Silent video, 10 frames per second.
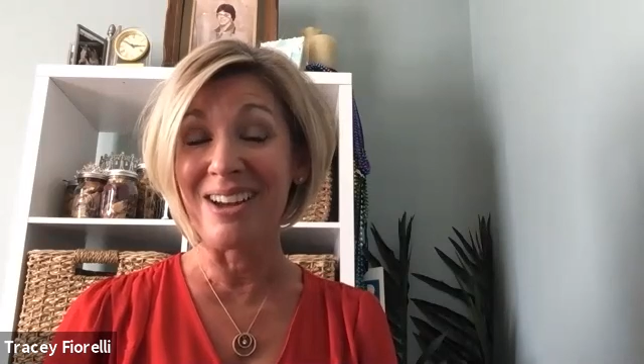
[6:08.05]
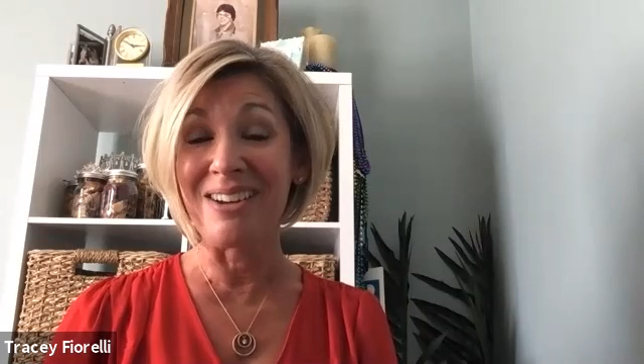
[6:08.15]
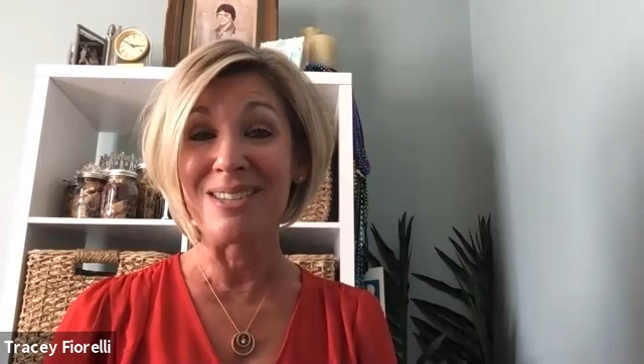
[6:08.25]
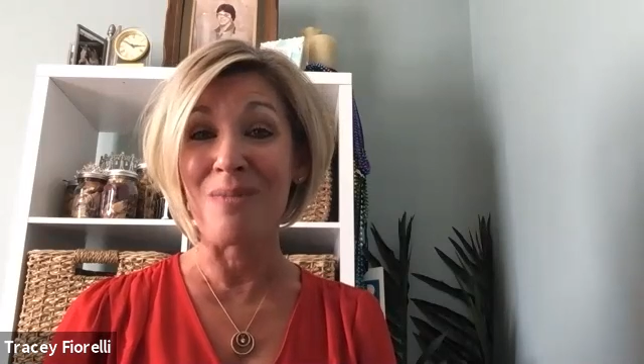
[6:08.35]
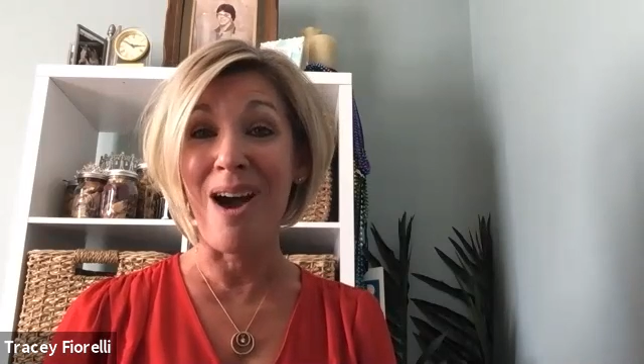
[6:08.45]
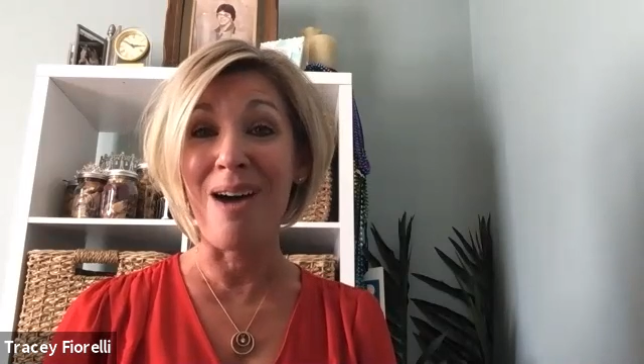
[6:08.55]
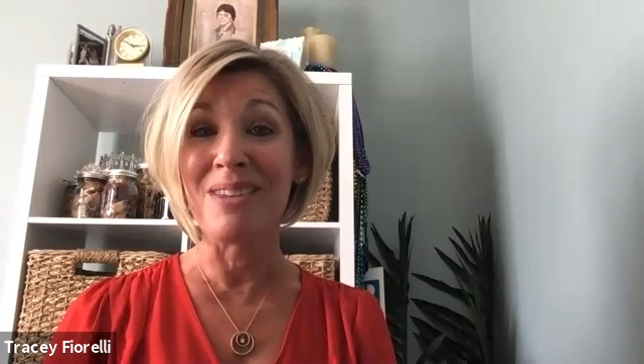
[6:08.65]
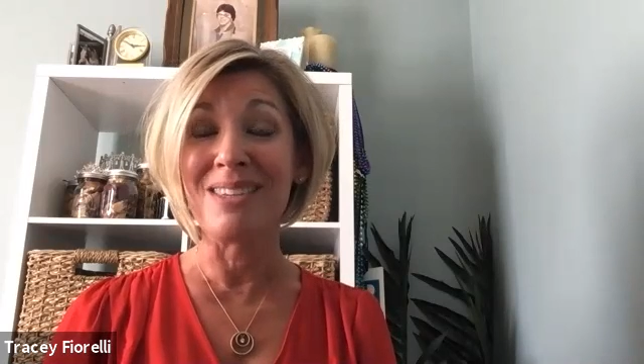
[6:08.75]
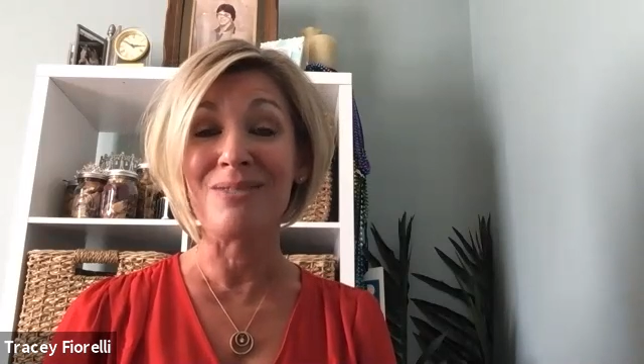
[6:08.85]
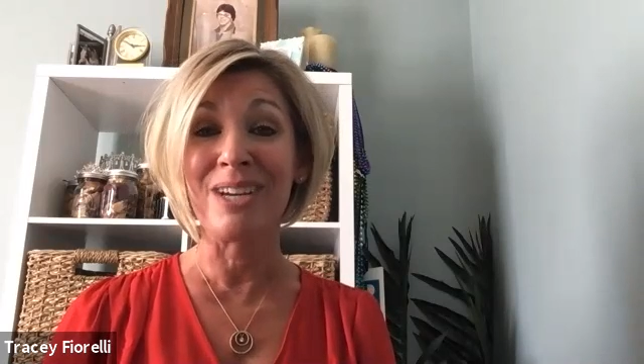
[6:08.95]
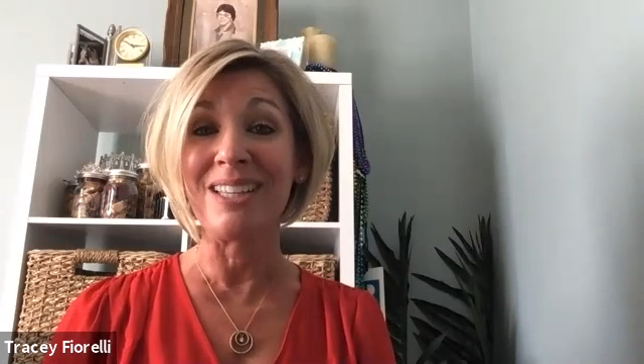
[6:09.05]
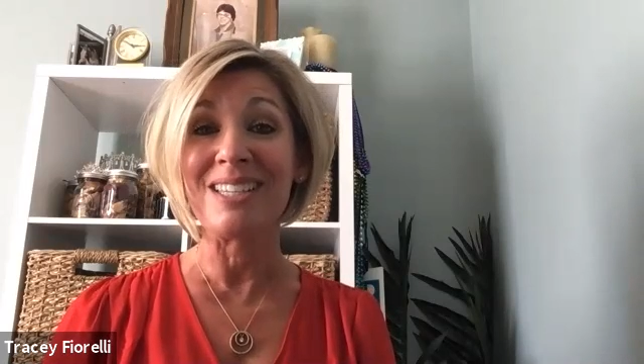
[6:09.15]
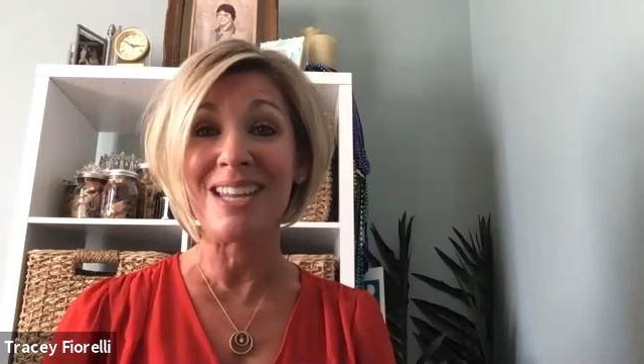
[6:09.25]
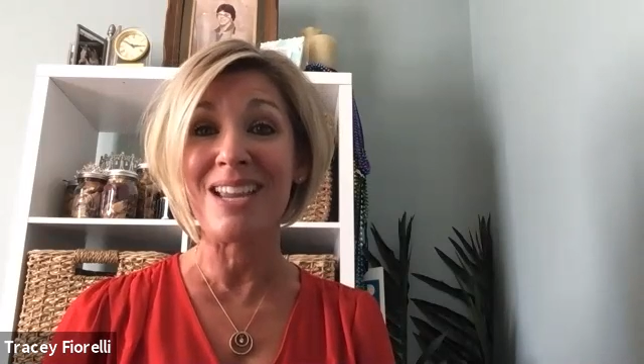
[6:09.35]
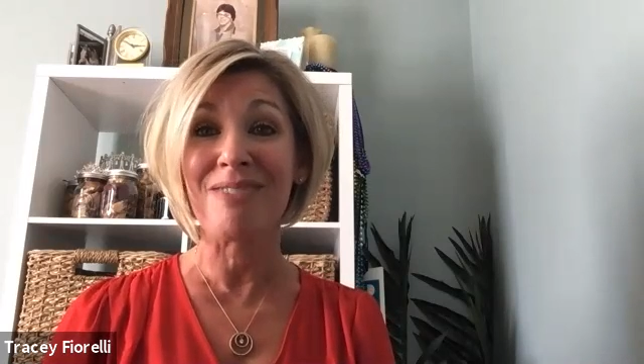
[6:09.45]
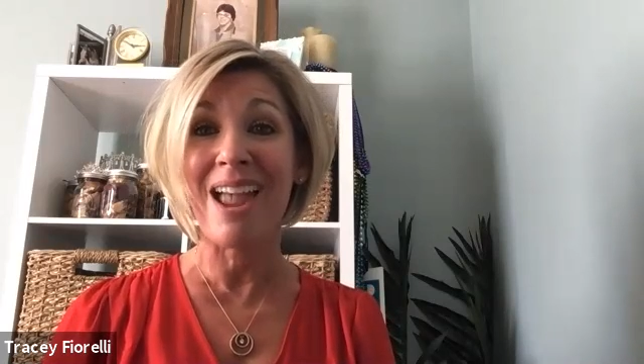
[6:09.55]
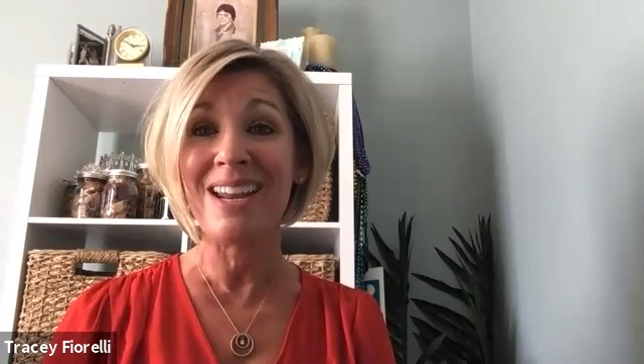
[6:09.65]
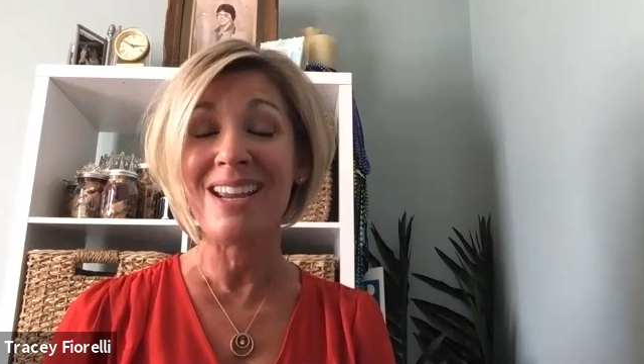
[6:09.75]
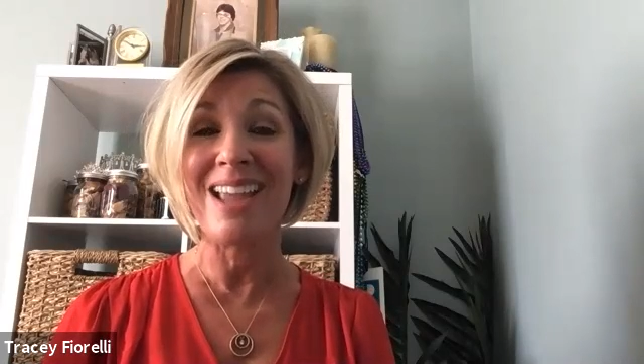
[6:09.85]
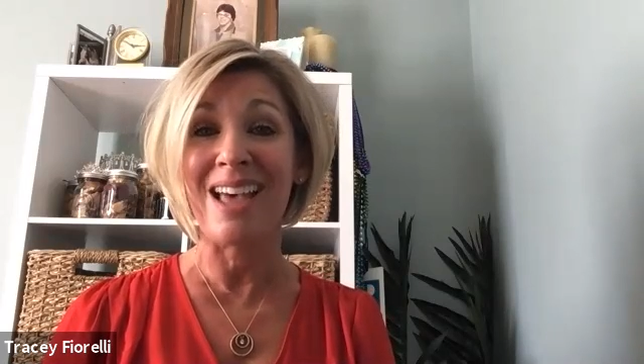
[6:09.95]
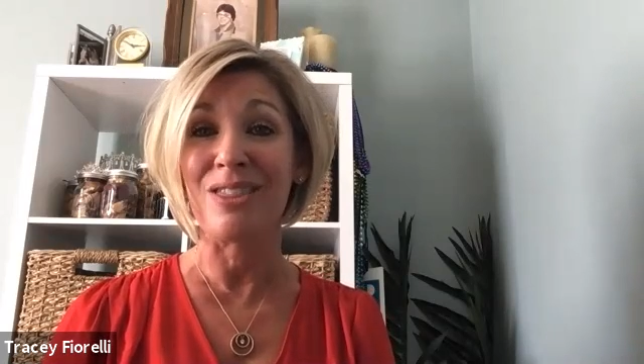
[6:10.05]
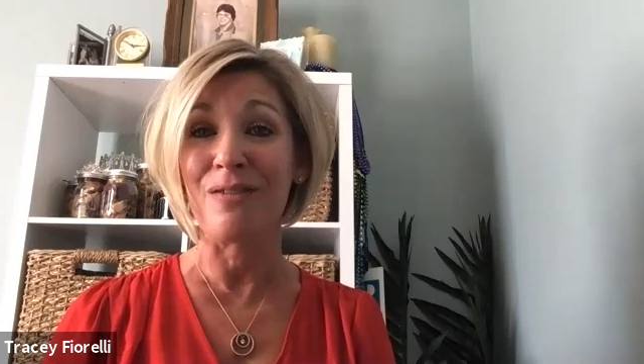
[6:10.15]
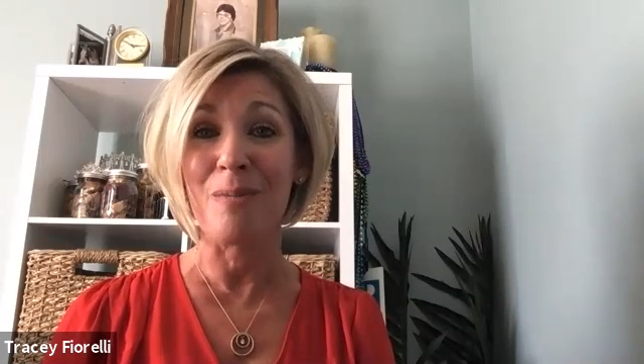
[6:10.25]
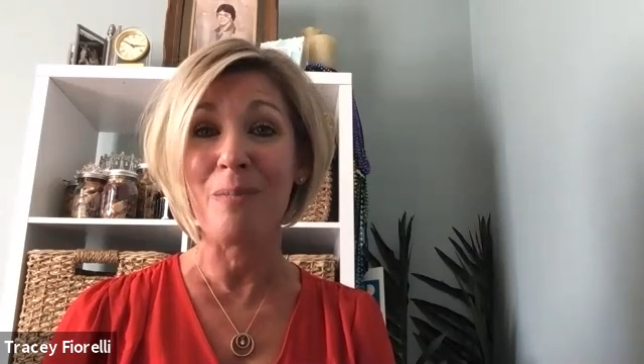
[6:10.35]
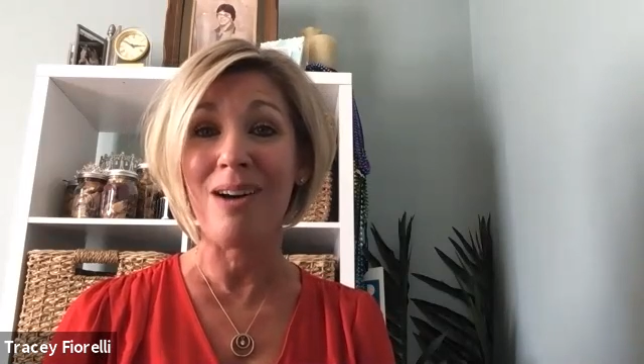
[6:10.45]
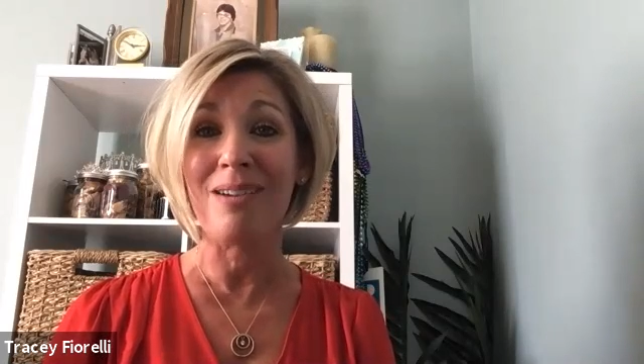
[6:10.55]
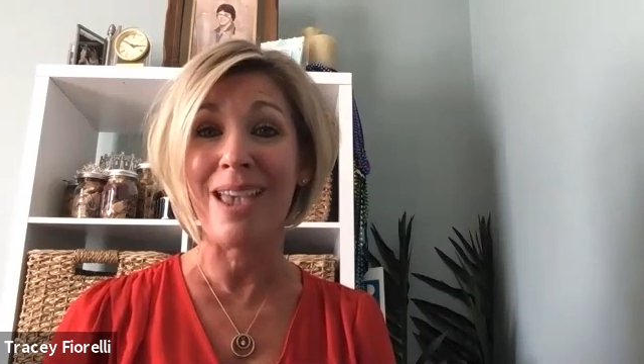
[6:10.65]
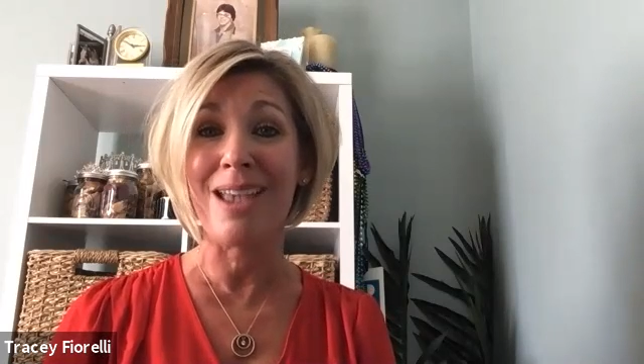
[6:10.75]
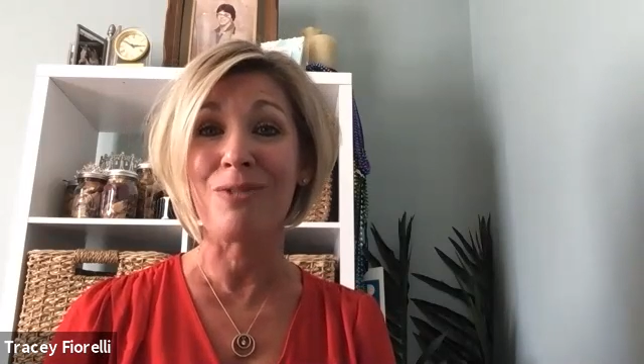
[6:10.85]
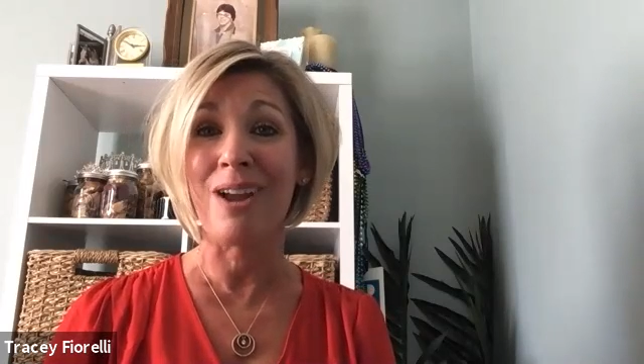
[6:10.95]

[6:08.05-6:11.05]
his mom is real estate ready at the football game,